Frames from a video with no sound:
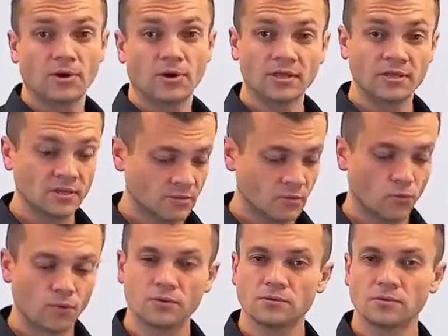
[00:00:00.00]
the marketing
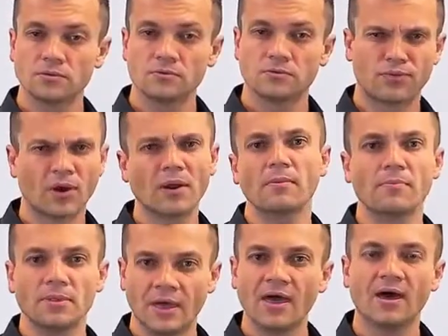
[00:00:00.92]
world?
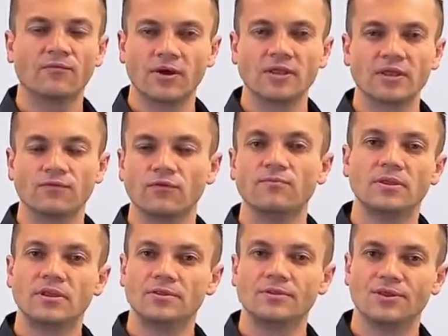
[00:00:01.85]
Probably have, right? If you've
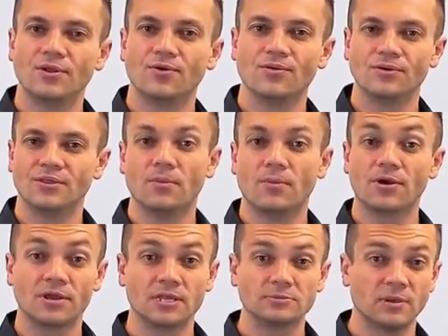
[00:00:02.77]
been, in the
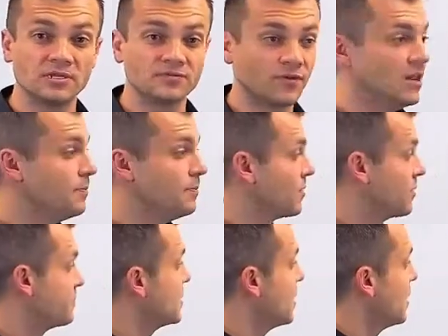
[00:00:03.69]
marketing space for any
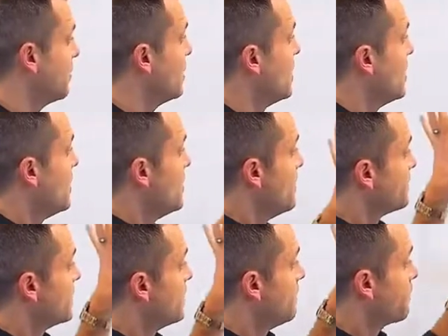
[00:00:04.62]
period of time.
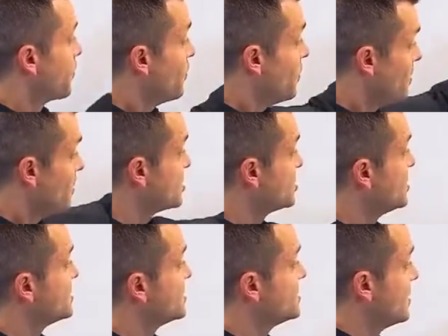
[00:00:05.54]
Pretty much
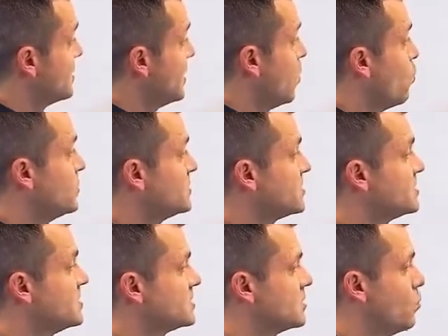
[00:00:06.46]
this is it. Now, what's a
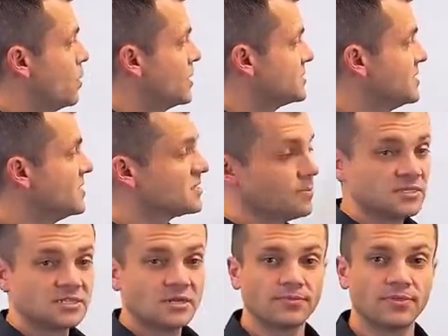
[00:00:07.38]
system? Well, a system
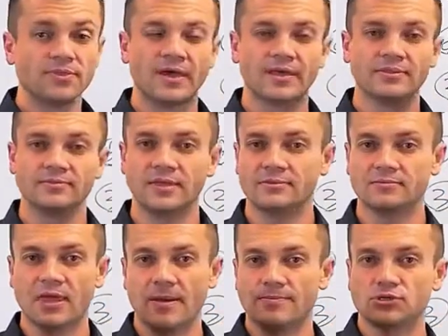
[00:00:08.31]
is something
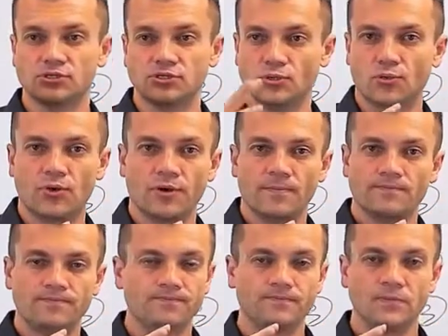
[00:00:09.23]
that captures your,
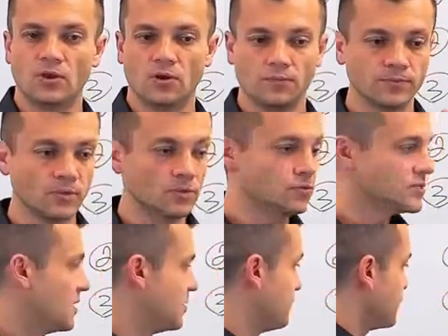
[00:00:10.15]
you
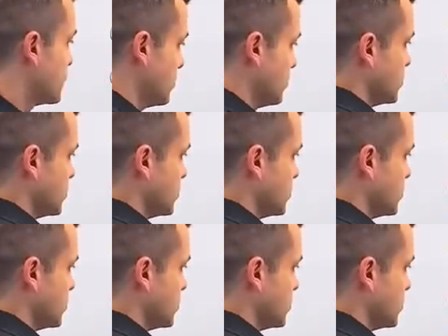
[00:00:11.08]
send, so